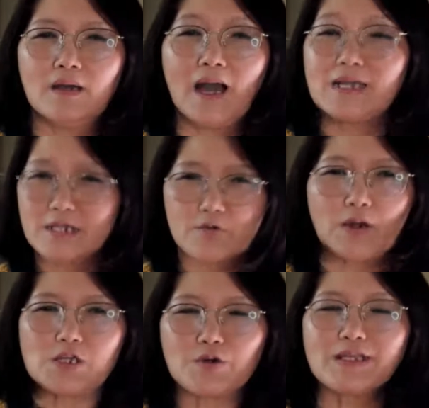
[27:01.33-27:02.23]

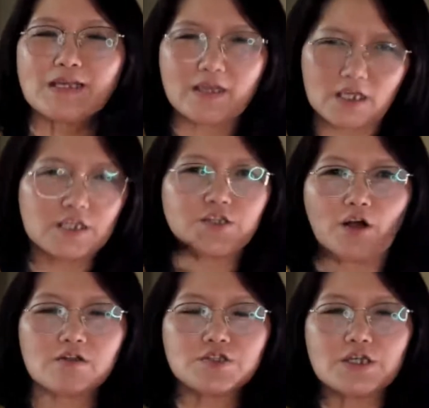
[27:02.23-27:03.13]
undergraduate in
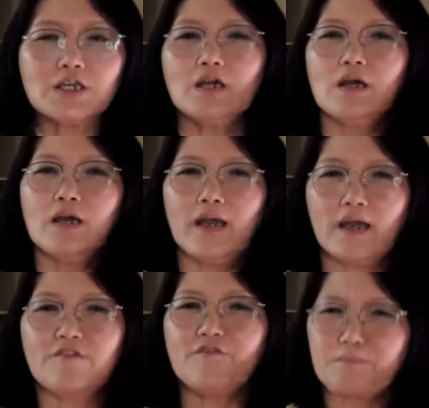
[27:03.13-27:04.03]
kinesiology
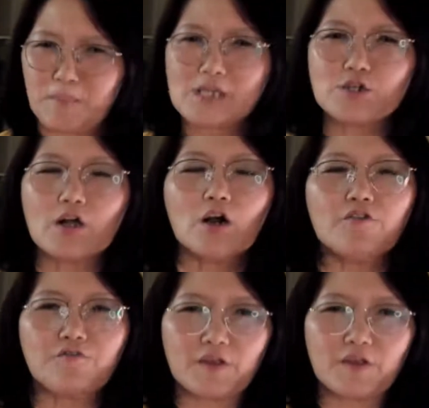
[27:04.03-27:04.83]
and bachelor of